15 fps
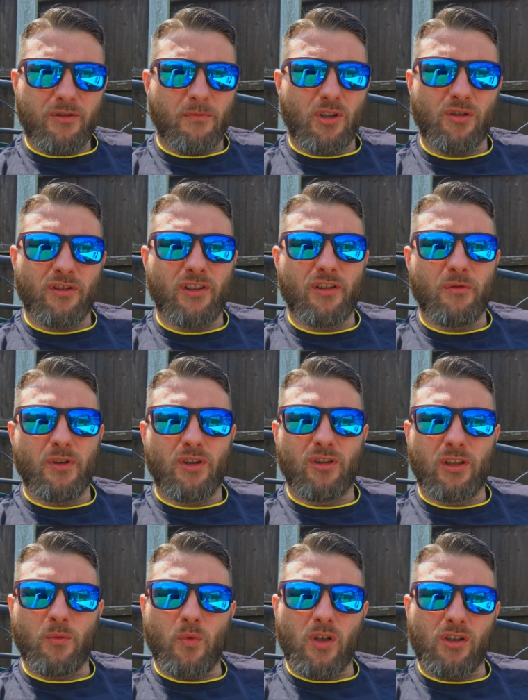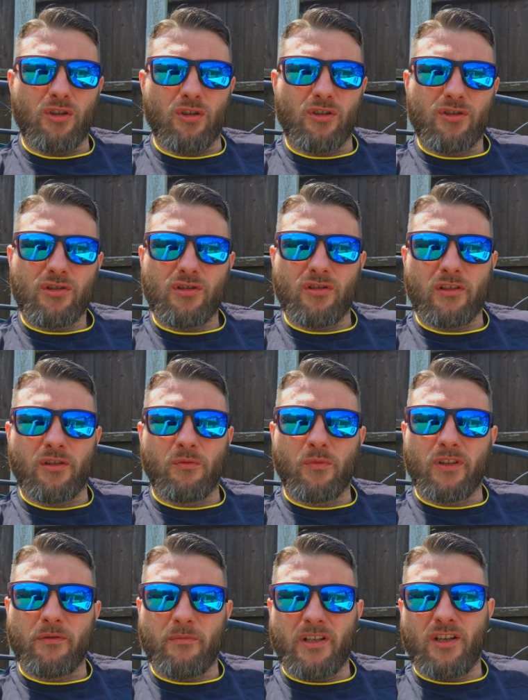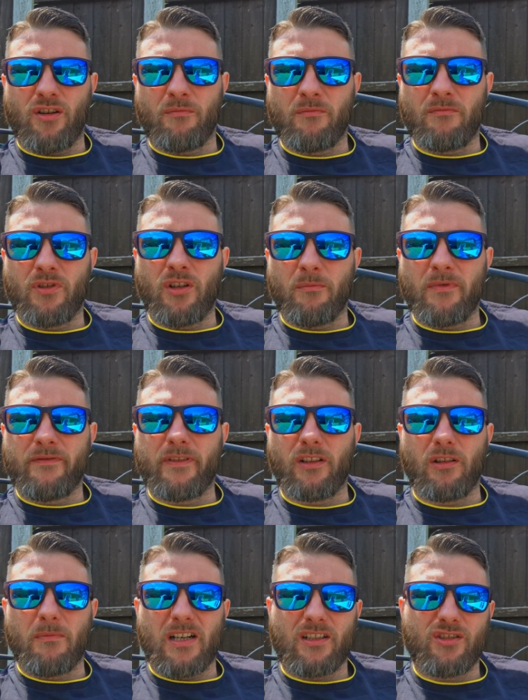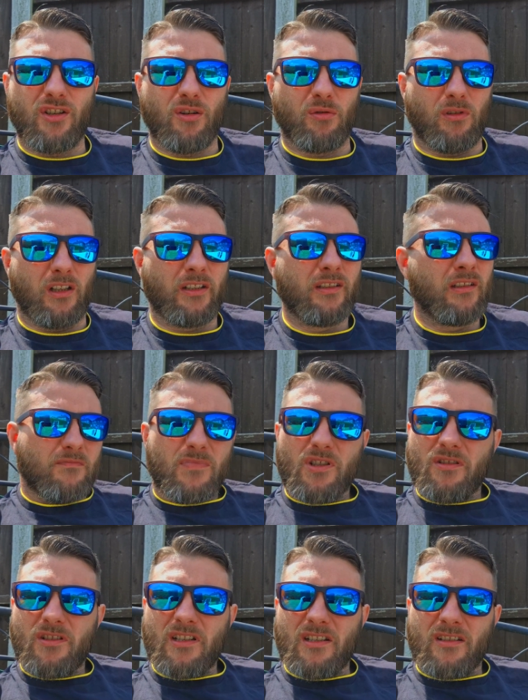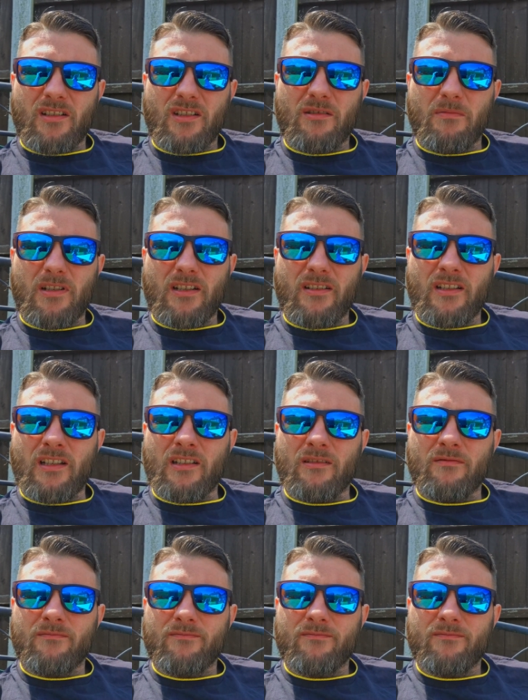I'm not going to do it all in one go because I don't want to knock my filter back totally. So yeah, that's about that.